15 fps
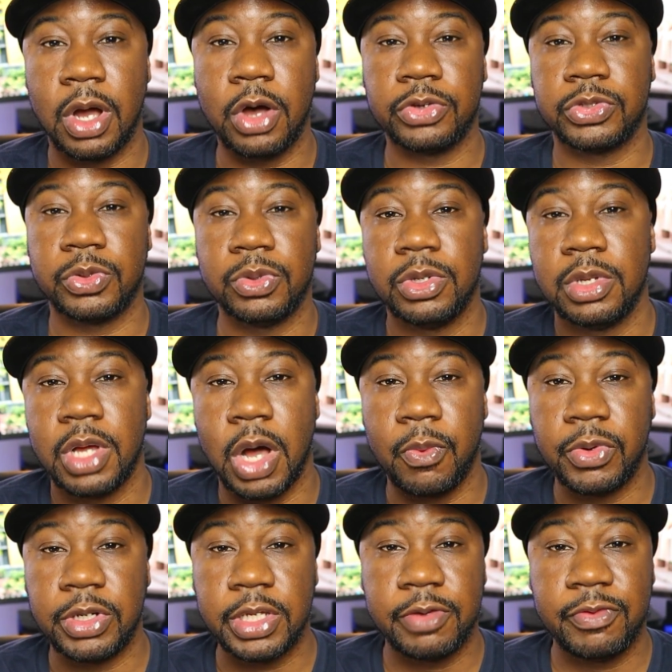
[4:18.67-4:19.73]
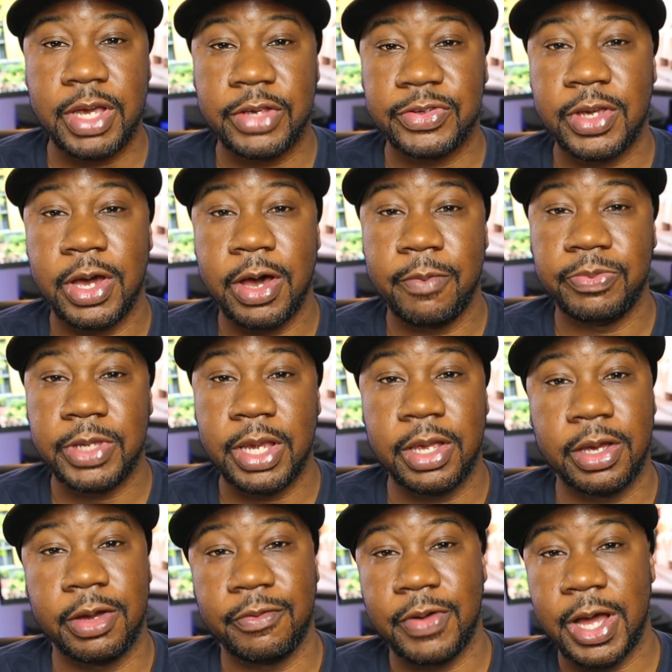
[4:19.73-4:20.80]
Also, I want to give you guys an
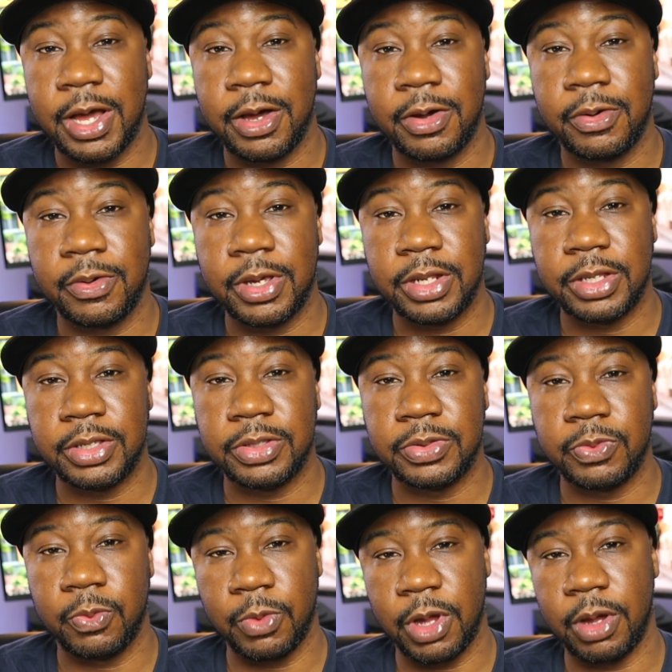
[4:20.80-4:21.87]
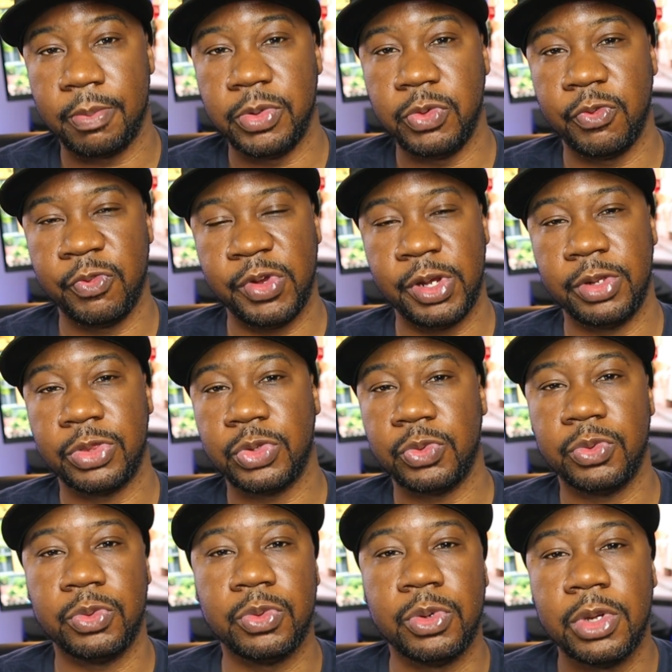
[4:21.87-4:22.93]
update of how it is maneuvering
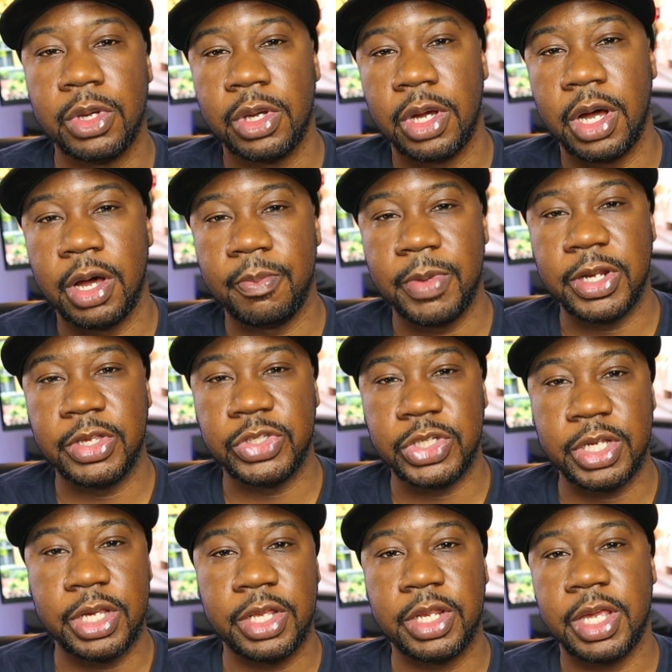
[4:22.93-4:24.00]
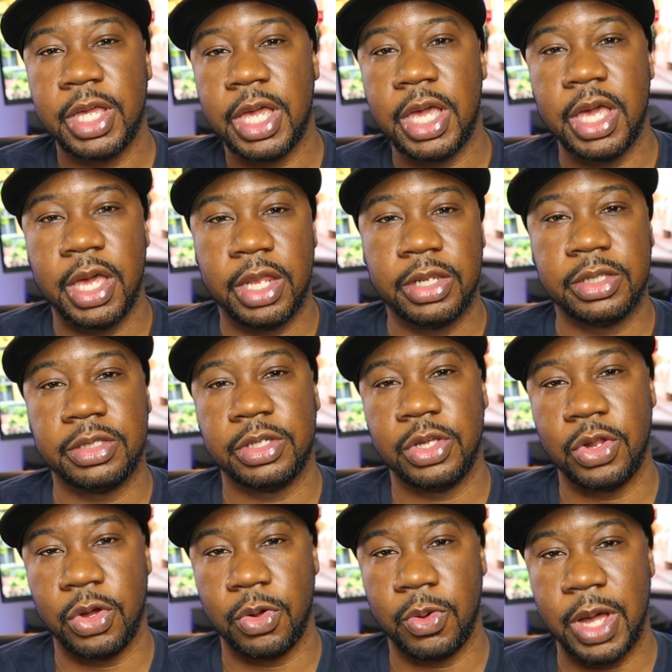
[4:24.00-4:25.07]
through Medellin and,
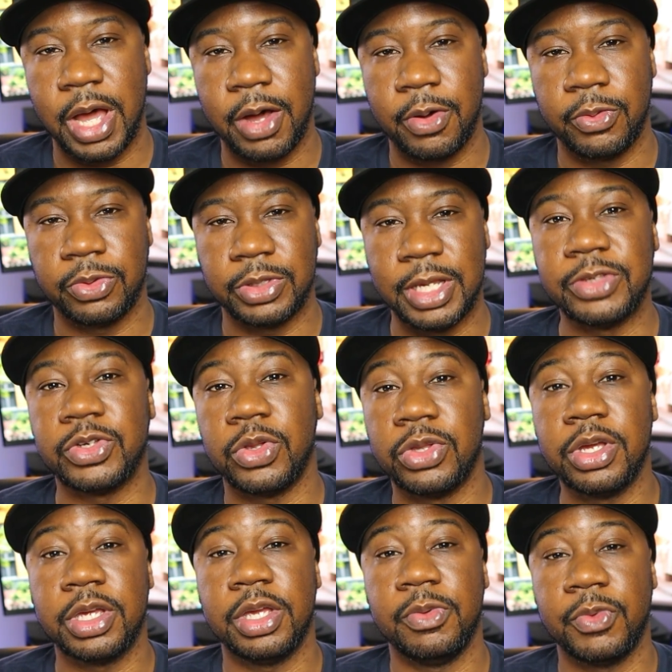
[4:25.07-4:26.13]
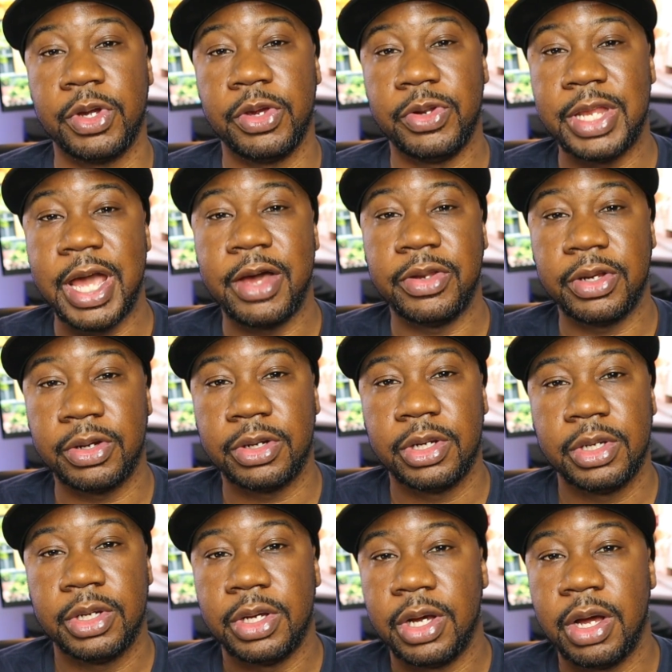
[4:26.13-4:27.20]
how things are looking while you're down there.
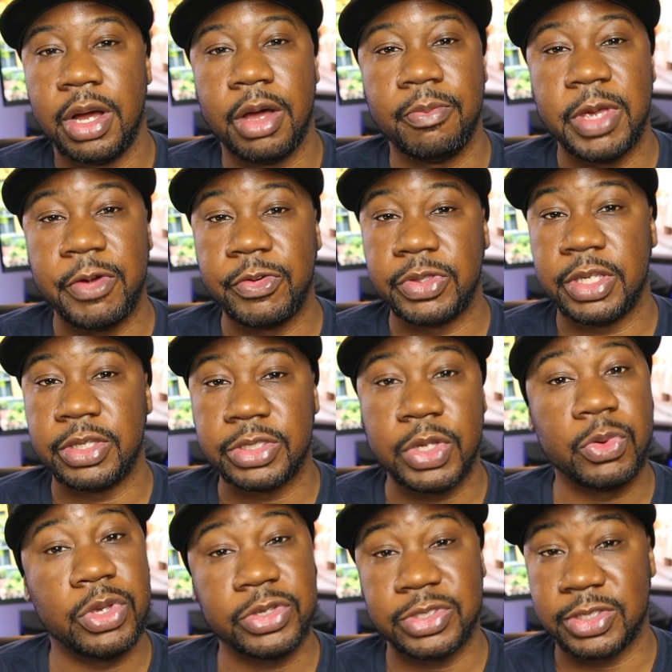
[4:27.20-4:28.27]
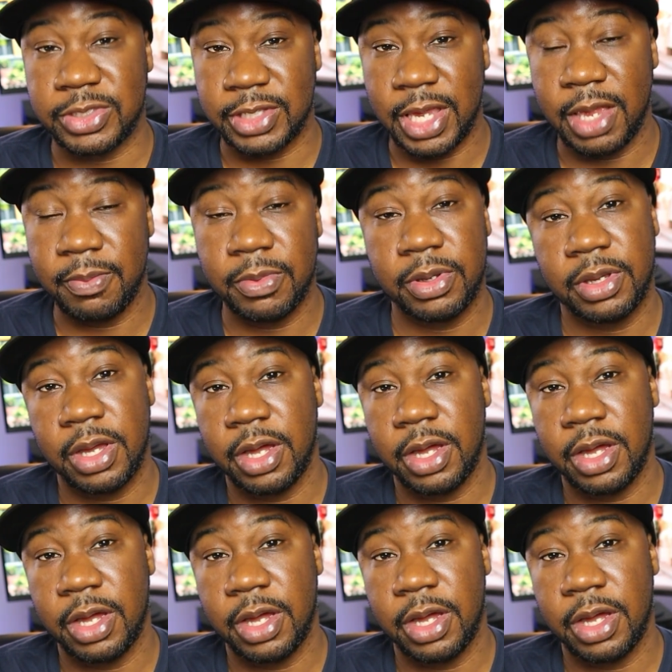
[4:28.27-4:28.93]
Everything still looks the same.